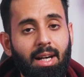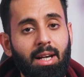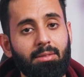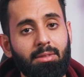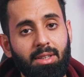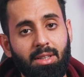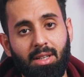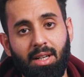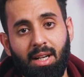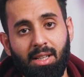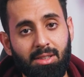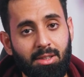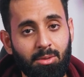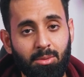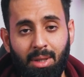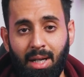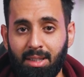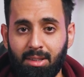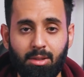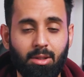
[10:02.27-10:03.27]
live interaction,
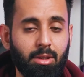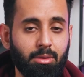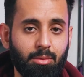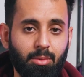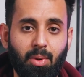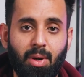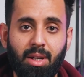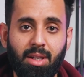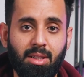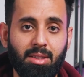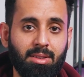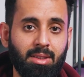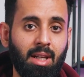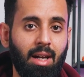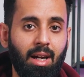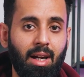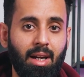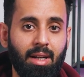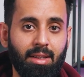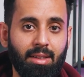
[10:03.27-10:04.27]
who has a lot of queries
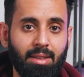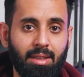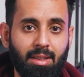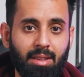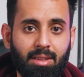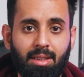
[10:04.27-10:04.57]
and